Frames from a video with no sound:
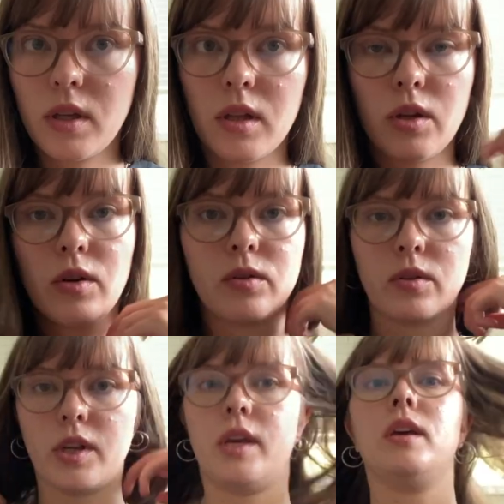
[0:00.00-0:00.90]
hello
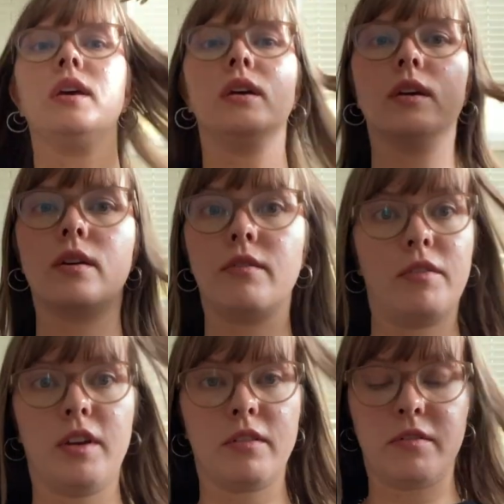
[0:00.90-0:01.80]
okay
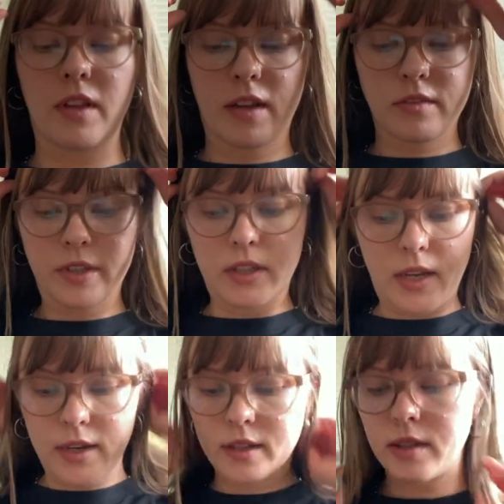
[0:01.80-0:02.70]
very flattering
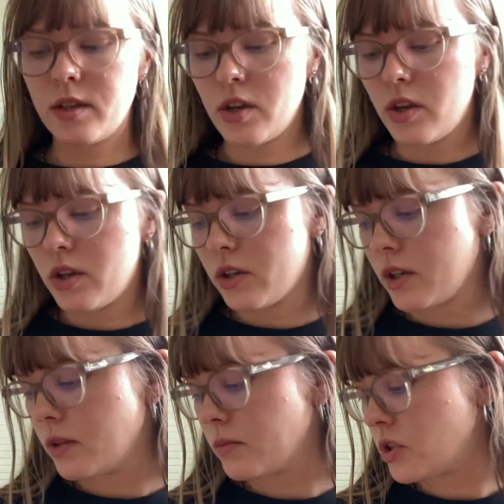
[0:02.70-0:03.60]
light
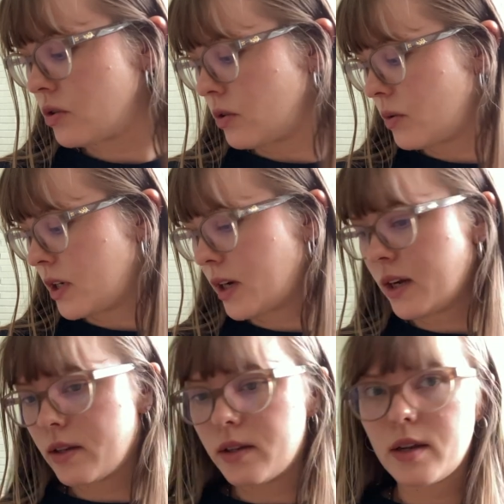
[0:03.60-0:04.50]
okay let me show you what i
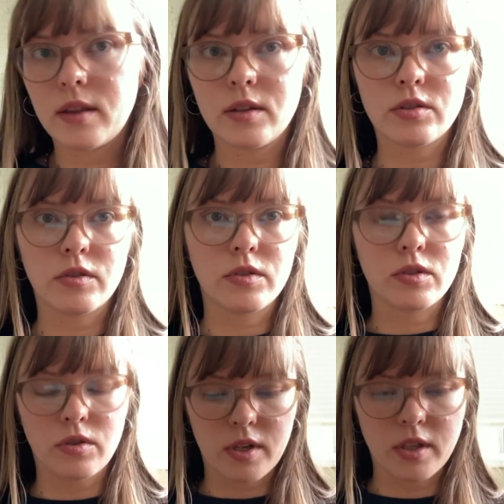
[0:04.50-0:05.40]
got at the thrift
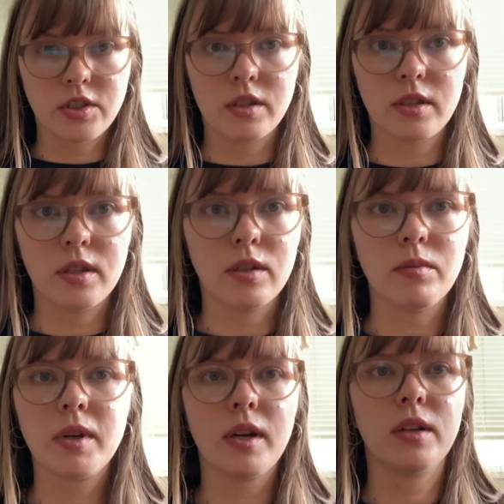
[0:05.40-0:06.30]
store i actually did oh
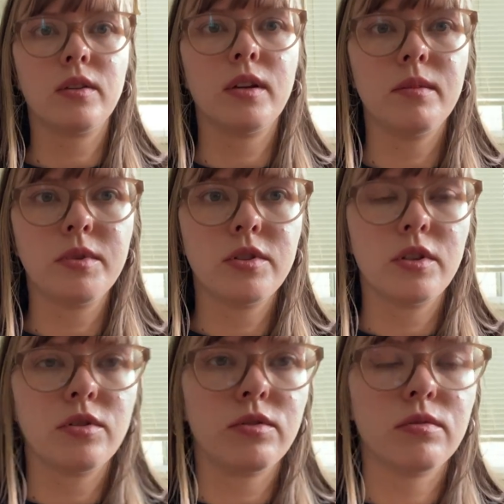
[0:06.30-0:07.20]
my god okay let me
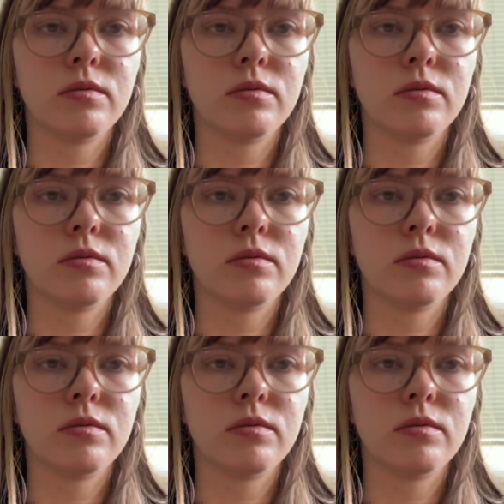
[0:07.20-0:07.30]
change you